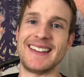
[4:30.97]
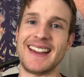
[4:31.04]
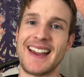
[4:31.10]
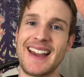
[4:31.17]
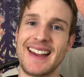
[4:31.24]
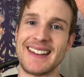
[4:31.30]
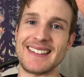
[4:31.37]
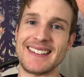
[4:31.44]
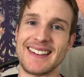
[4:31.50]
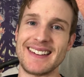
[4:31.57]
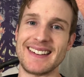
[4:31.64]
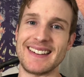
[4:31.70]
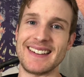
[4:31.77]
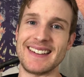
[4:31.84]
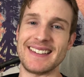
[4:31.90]
And
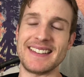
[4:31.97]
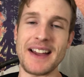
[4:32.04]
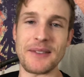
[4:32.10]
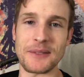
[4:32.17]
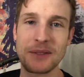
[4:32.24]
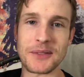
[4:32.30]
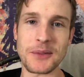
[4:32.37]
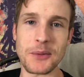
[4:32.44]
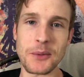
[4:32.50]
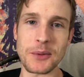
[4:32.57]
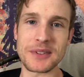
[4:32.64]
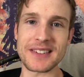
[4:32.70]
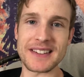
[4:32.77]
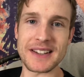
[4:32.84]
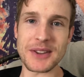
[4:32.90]
uh, yeah, we'll
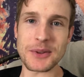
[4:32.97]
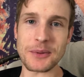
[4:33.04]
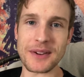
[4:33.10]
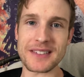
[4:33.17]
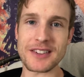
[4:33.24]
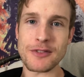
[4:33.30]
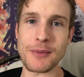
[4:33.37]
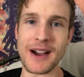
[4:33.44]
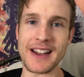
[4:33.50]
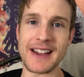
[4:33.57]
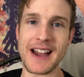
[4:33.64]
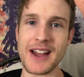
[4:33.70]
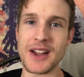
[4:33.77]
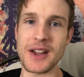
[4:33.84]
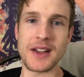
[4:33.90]
see you in the rest of my
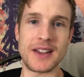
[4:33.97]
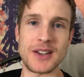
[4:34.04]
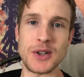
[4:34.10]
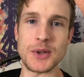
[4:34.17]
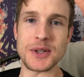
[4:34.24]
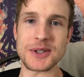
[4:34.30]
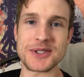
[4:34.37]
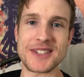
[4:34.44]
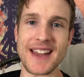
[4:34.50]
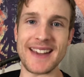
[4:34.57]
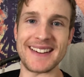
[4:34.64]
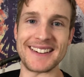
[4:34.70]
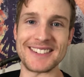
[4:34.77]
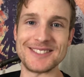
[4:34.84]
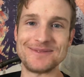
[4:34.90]
New Year's Day
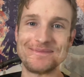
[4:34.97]
here.